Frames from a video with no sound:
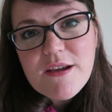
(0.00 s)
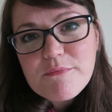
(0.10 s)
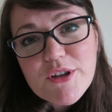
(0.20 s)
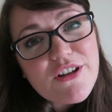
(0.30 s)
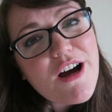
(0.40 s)

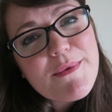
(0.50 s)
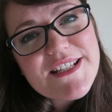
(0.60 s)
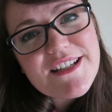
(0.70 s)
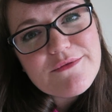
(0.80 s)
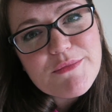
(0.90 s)
put a comment
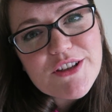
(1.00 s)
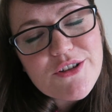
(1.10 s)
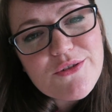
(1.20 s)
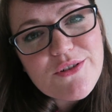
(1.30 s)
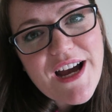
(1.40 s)
down
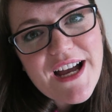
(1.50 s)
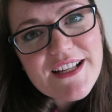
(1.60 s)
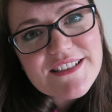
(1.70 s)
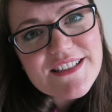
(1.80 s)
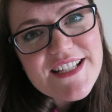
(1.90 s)
below
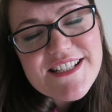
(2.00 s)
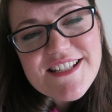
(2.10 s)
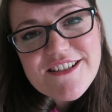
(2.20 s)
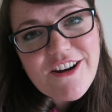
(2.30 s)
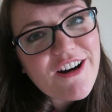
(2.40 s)
and let's
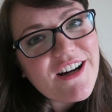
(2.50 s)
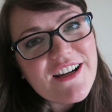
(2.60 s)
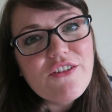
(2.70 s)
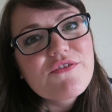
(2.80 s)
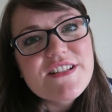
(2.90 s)
start a
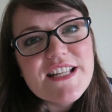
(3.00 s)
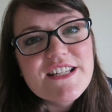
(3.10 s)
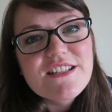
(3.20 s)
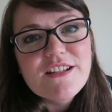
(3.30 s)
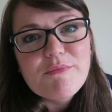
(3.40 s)

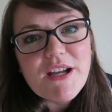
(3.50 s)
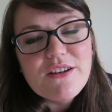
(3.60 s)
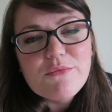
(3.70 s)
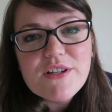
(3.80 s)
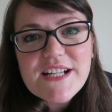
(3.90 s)
conversation
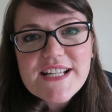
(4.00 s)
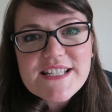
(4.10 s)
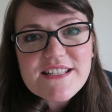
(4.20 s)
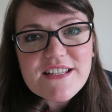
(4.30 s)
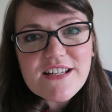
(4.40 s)
about what it
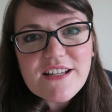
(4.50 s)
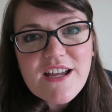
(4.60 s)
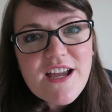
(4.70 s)
is that